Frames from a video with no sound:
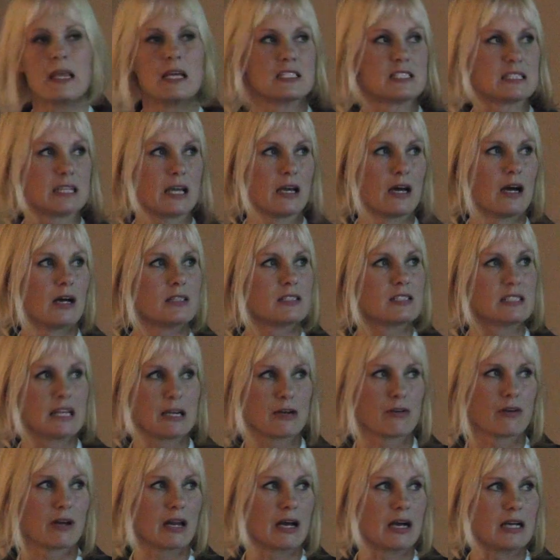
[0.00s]

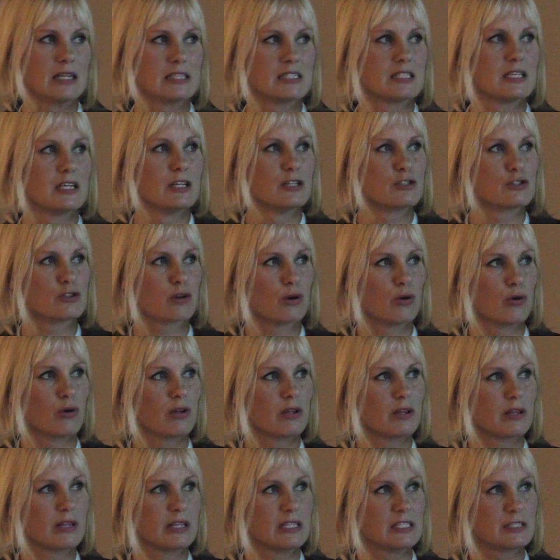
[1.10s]
sterilize. So
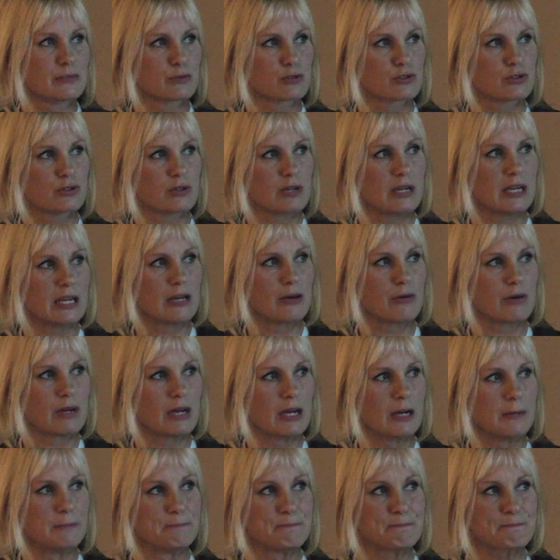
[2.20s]
this was the
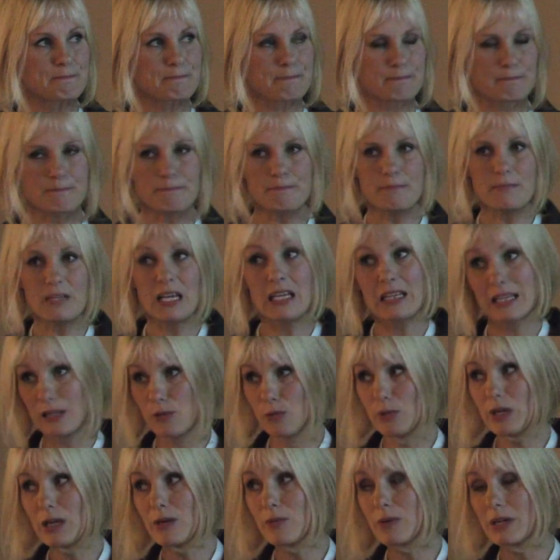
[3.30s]
area that
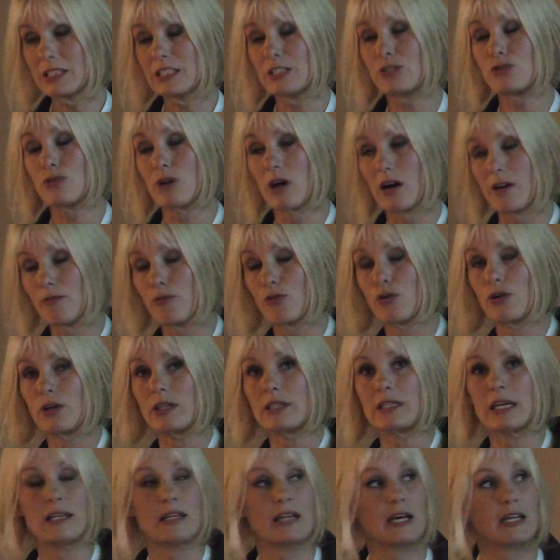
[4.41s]
we wanted to avoid,
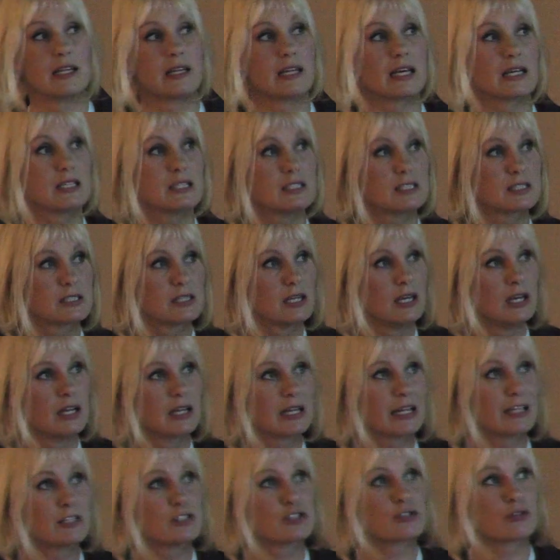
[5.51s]
and that is
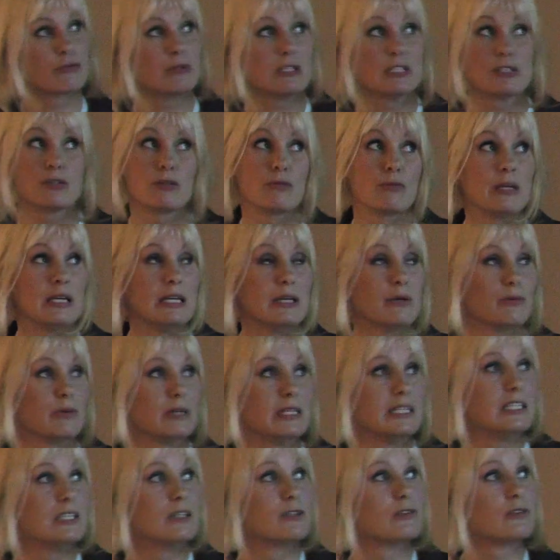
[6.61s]
the reason we
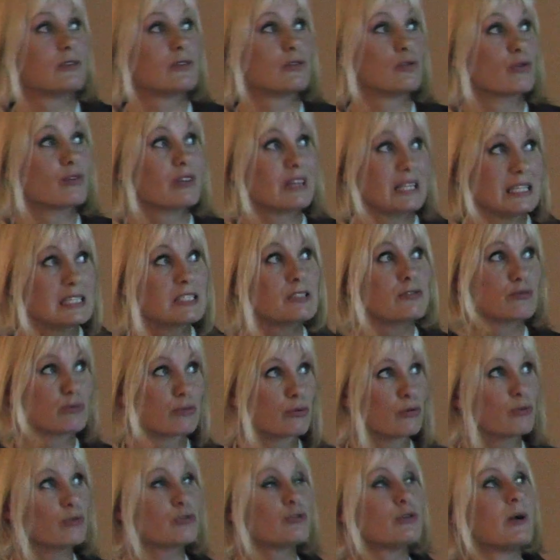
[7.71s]
didn't took this
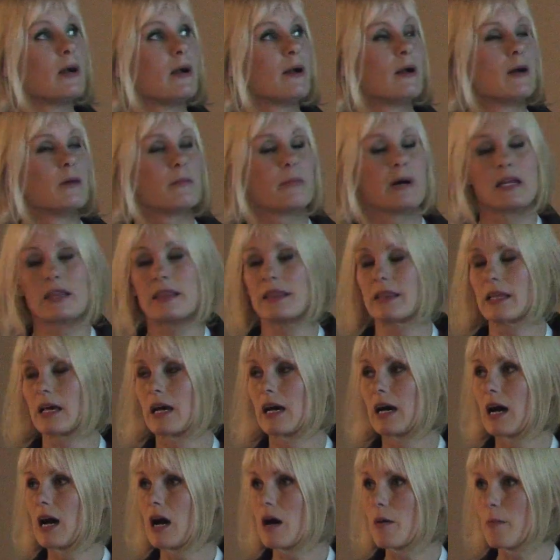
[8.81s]
route. But
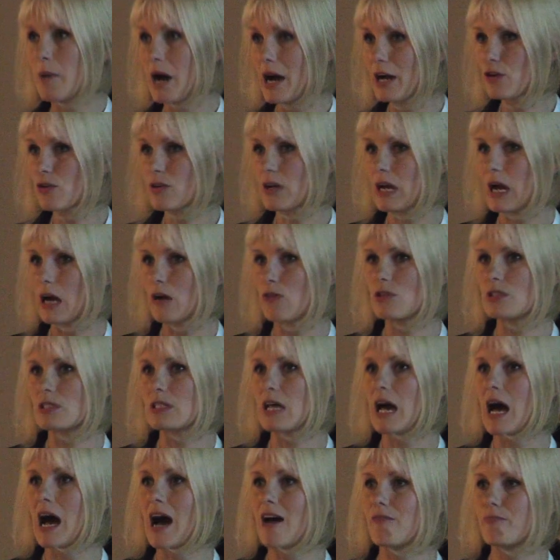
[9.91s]
microcarriers
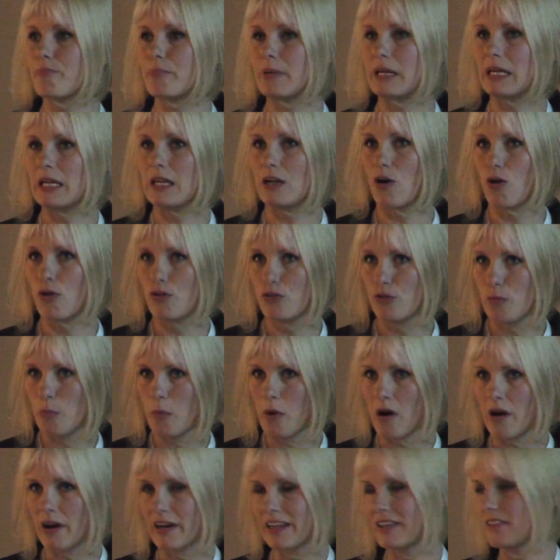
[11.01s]
have been on the
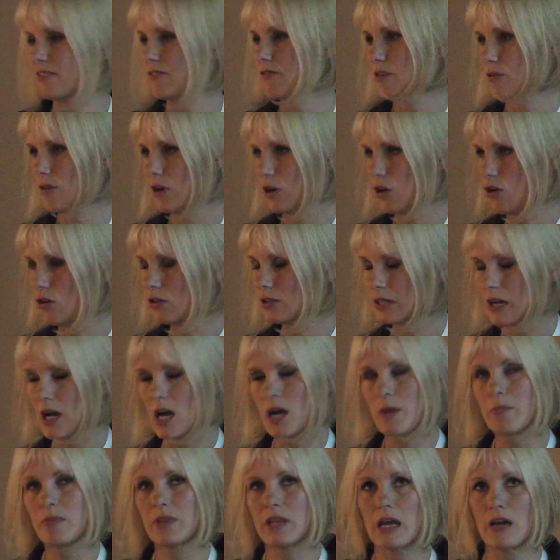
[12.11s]
market very long
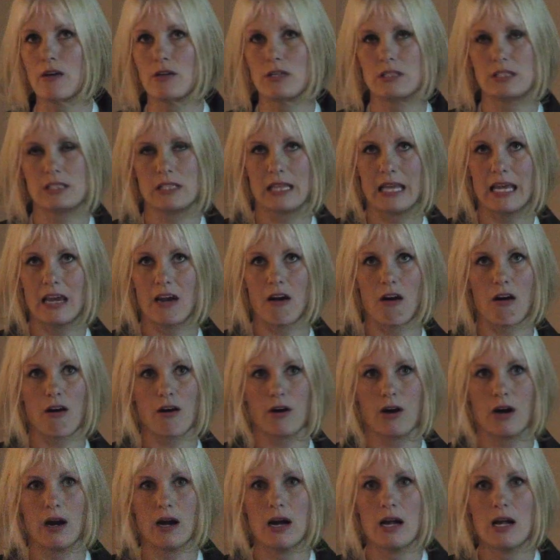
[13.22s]
time. They
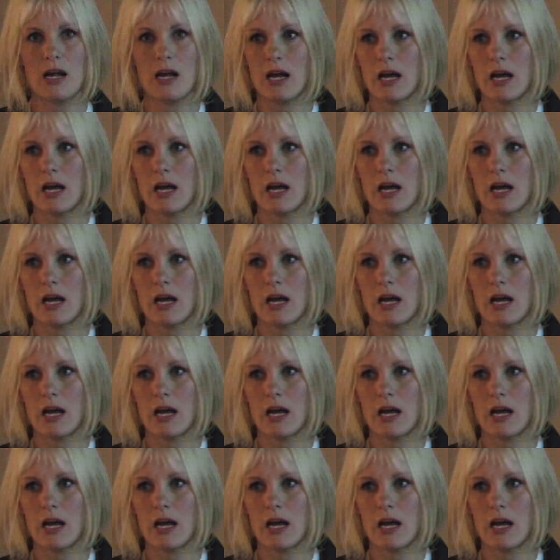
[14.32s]
are